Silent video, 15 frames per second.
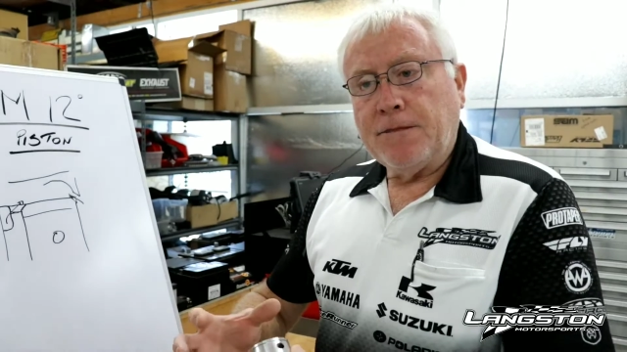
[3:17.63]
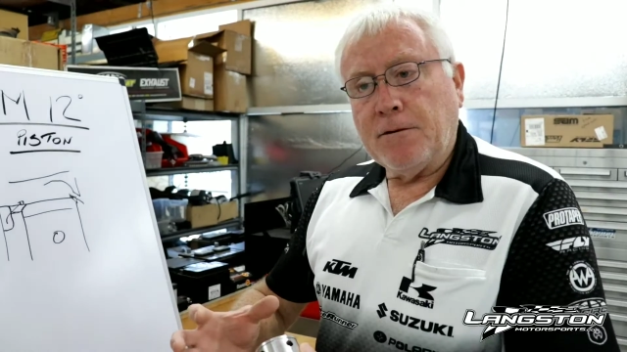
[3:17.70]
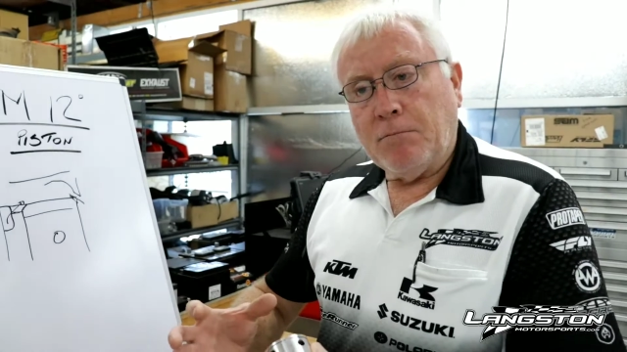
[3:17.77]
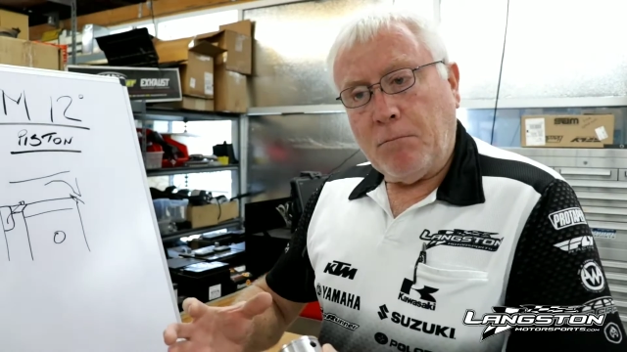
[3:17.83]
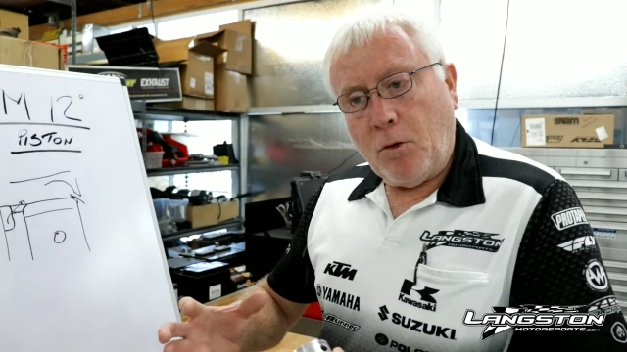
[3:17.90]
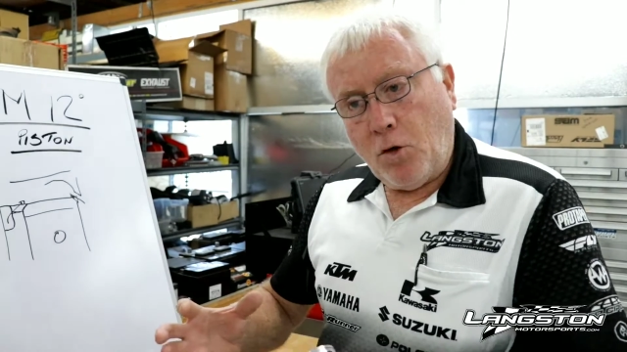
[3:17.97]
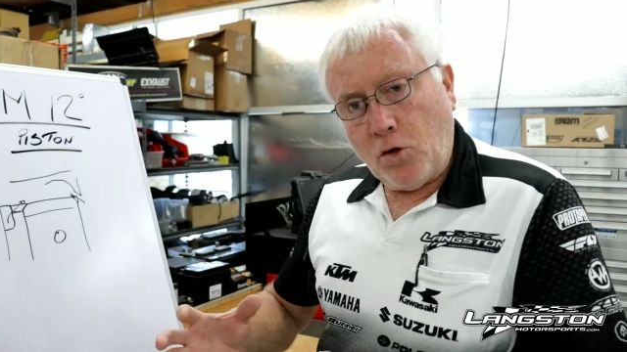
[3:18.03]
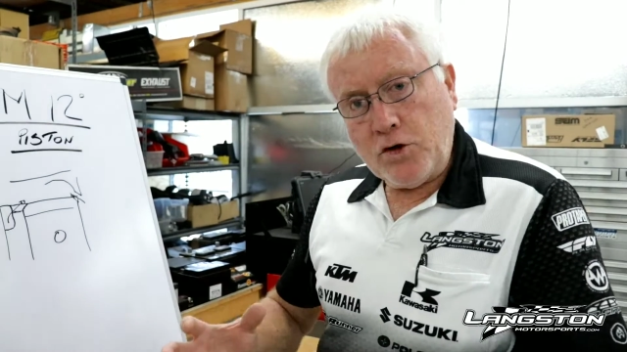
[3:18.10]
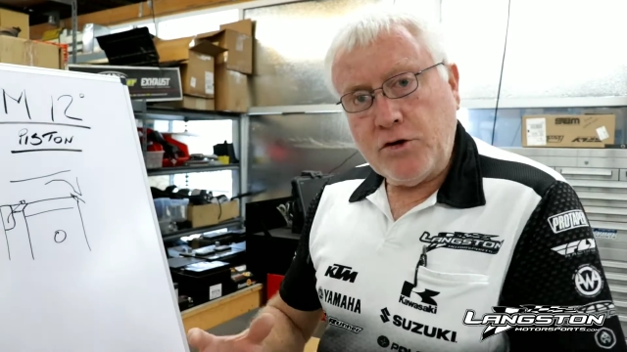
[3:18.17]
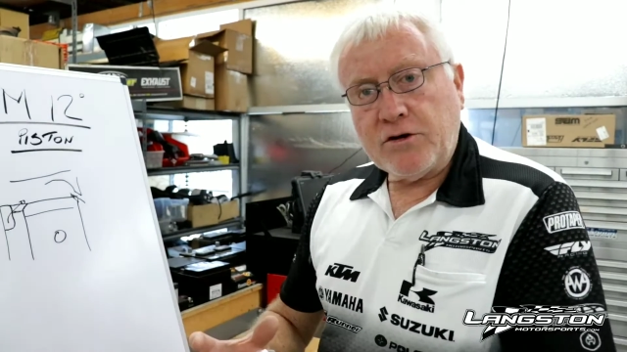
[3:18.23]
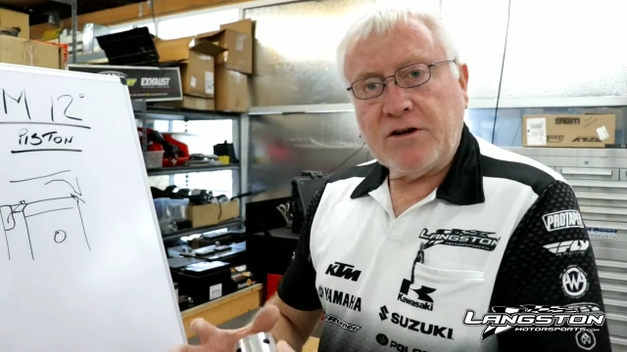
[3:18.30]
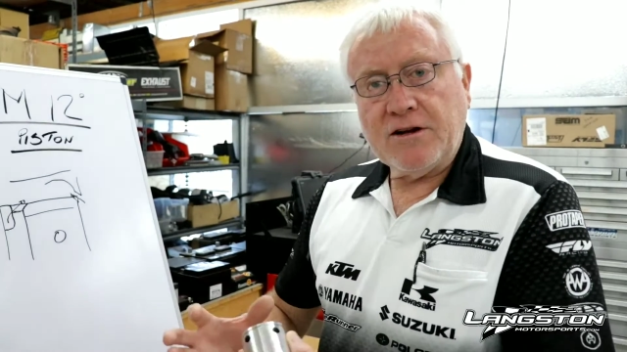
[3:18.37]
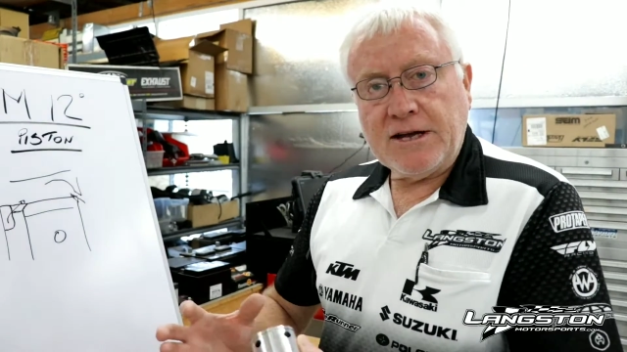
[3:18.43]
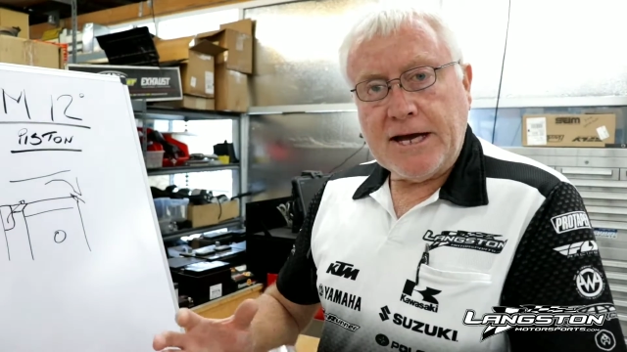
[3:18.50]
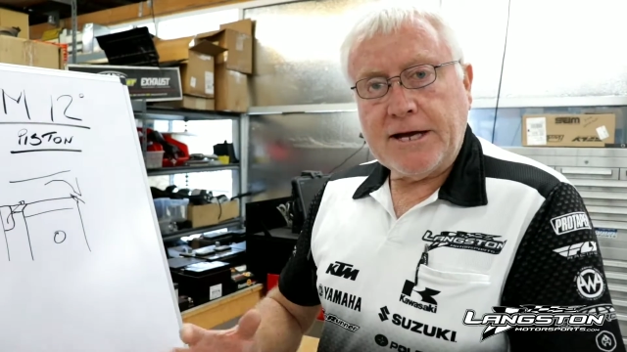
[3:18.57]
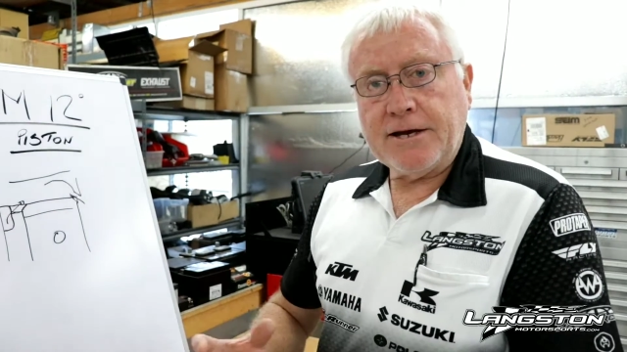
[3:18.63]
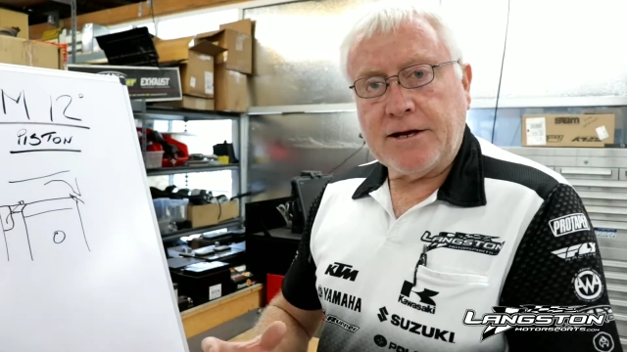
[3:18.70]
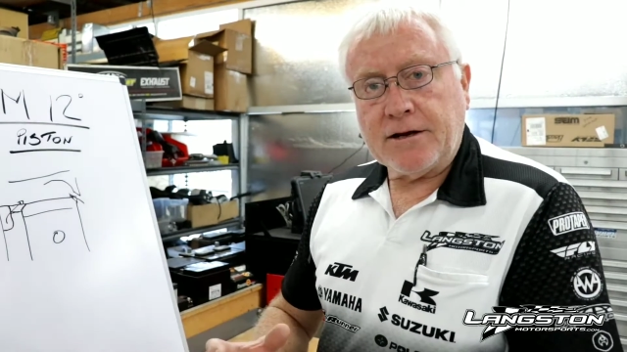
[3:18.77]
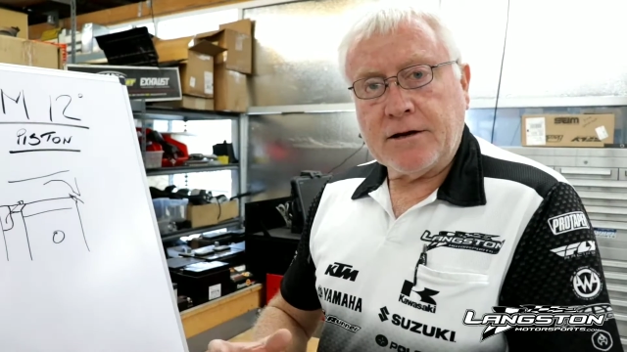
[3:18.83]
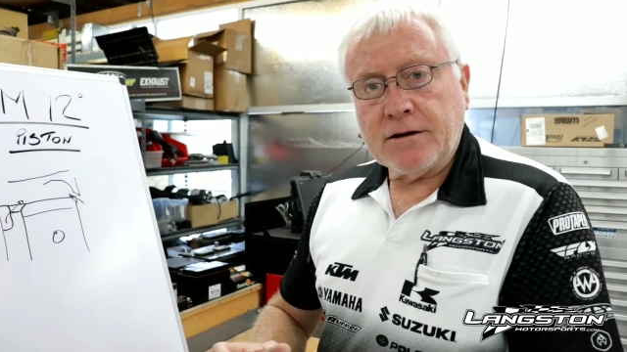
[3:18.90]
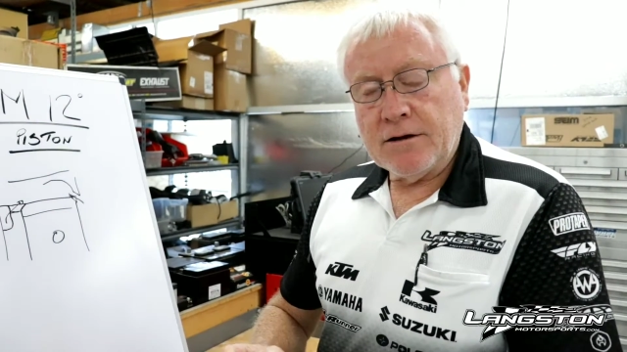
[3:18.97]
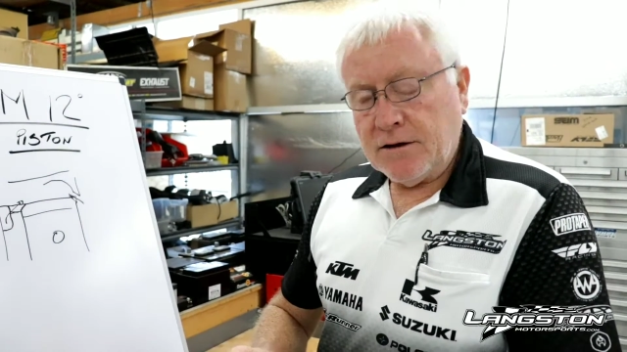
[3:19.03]
the more you can get
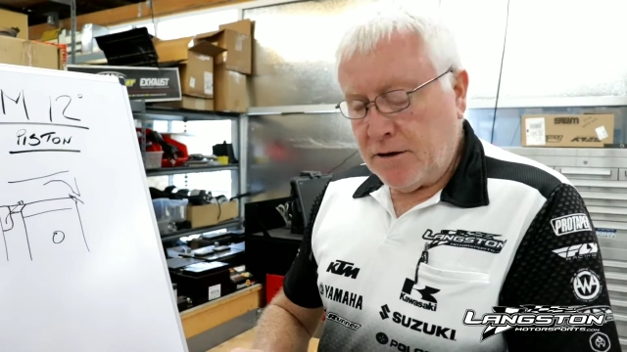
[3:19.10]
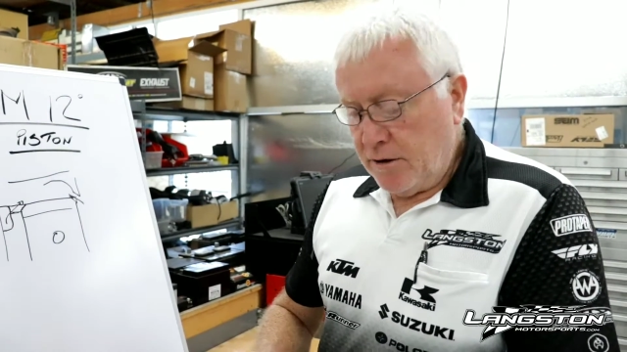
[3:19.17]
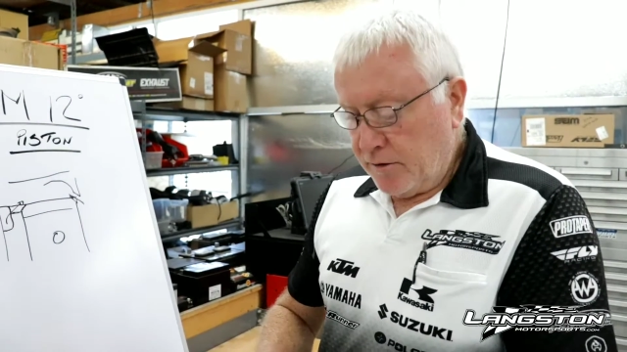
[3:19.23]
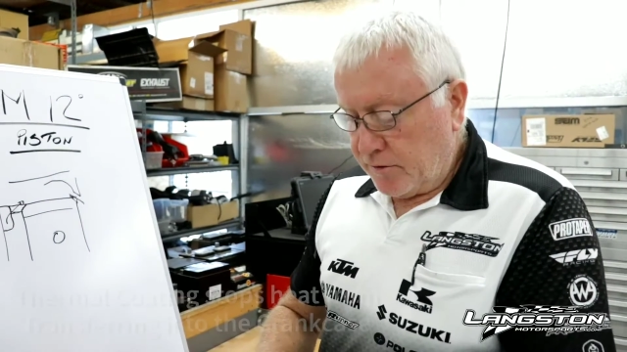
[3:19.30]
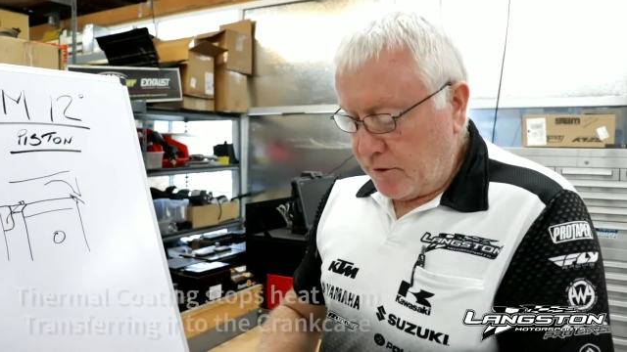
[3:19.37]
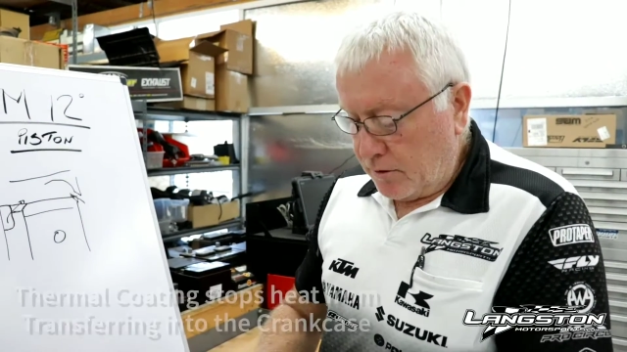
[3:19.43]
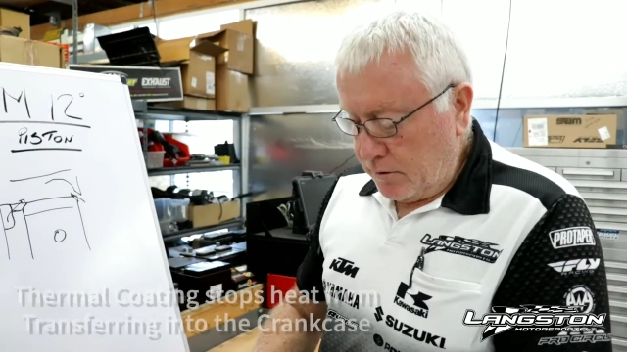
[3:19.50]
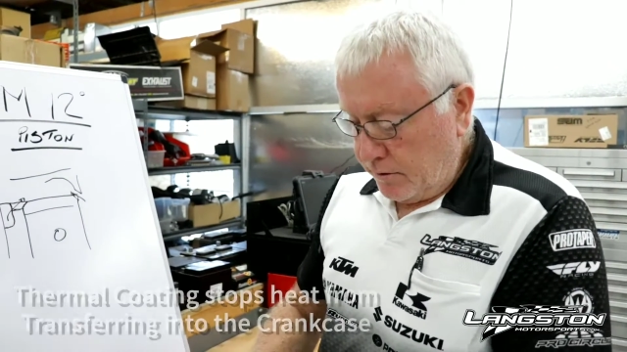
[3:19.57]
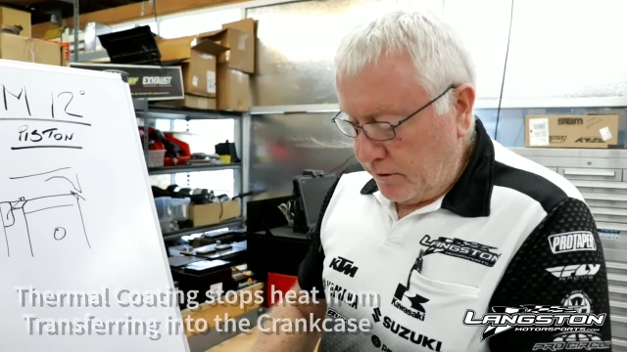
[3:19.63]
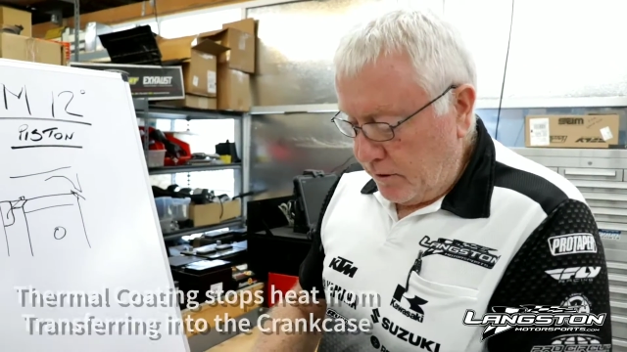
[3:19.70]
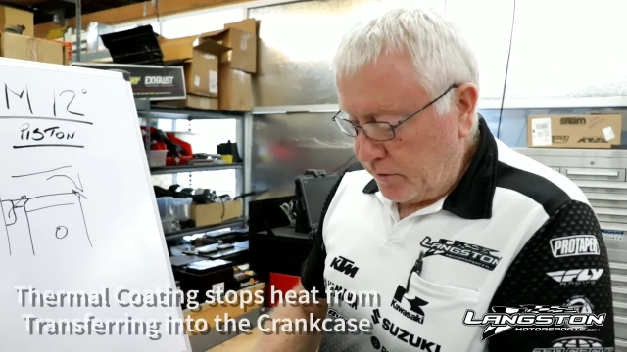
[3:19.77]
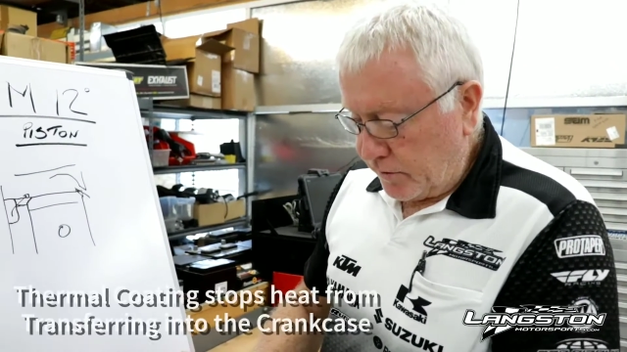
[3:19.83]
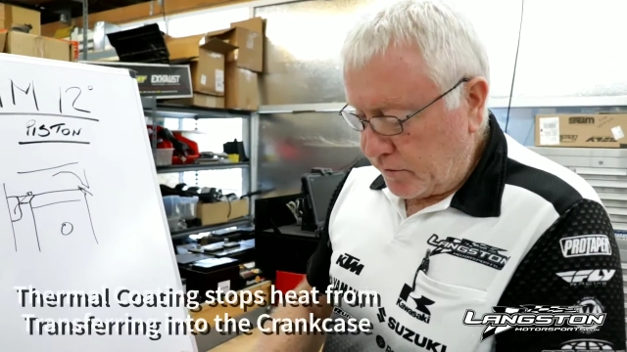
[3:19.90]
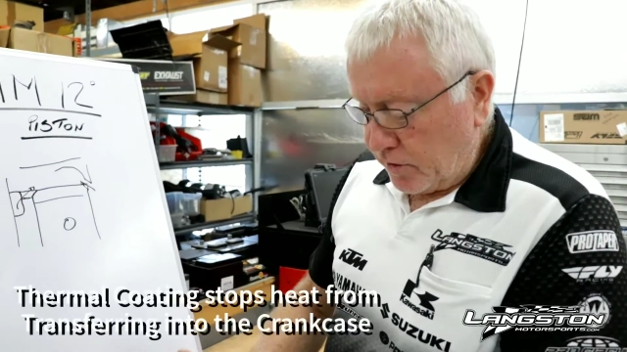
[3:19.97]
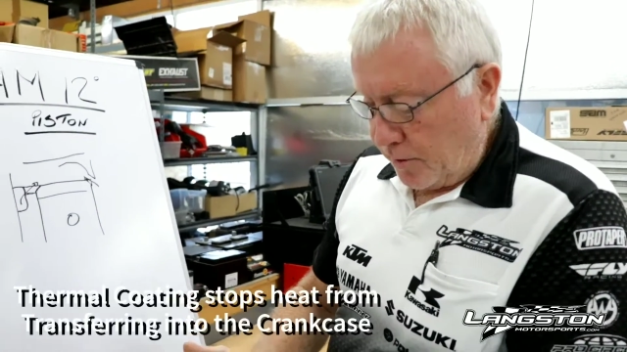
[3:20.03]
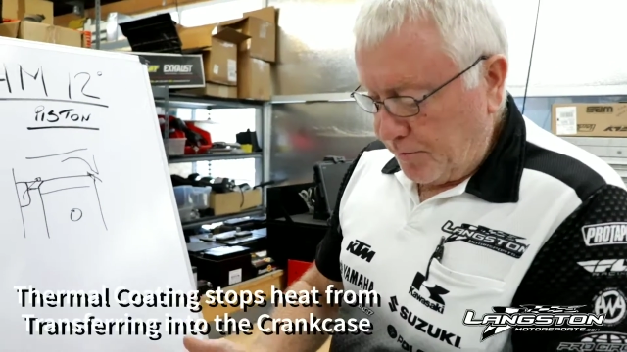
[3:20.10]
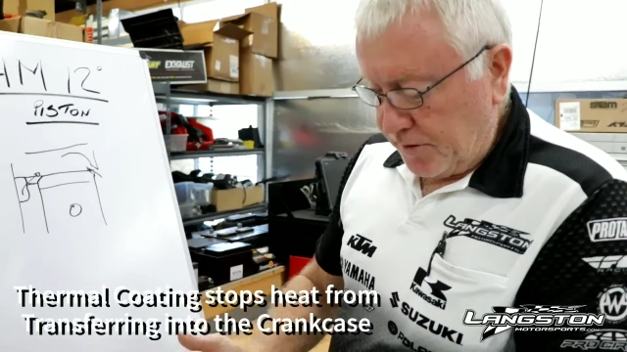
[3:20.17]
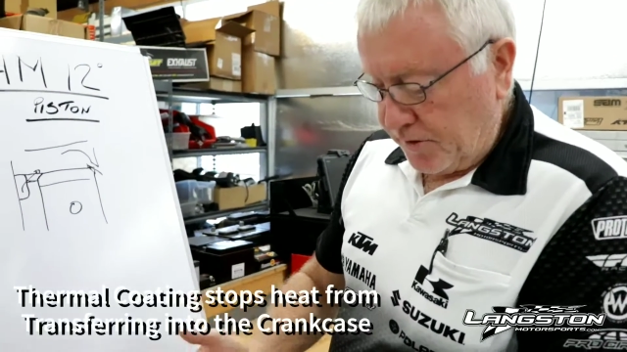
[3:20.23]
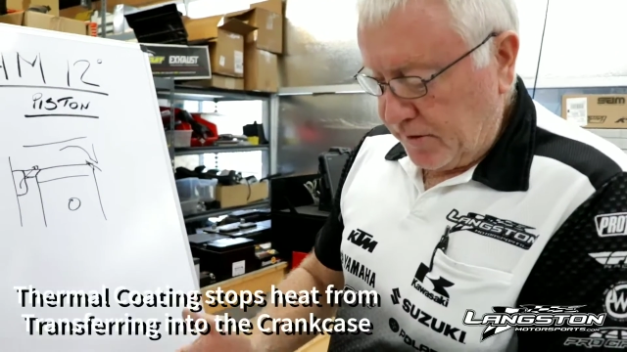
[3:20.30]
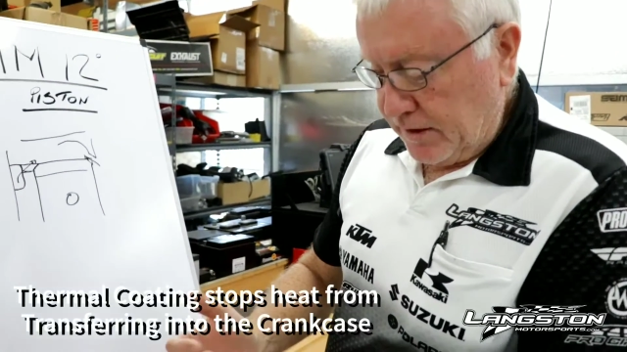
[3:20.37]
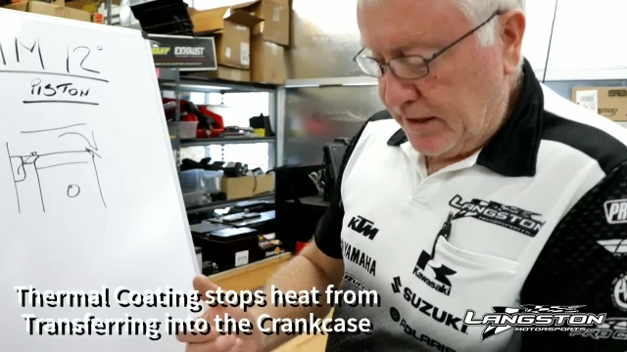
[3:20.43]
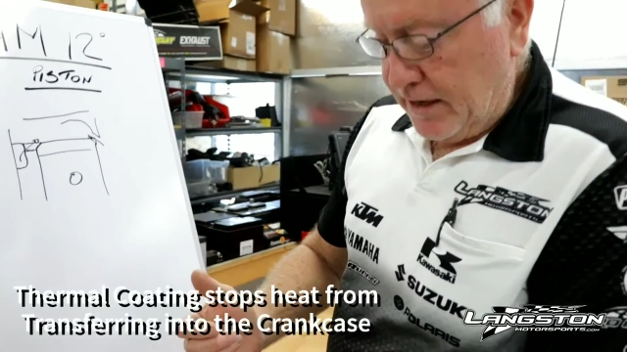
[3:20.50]
in. So this stops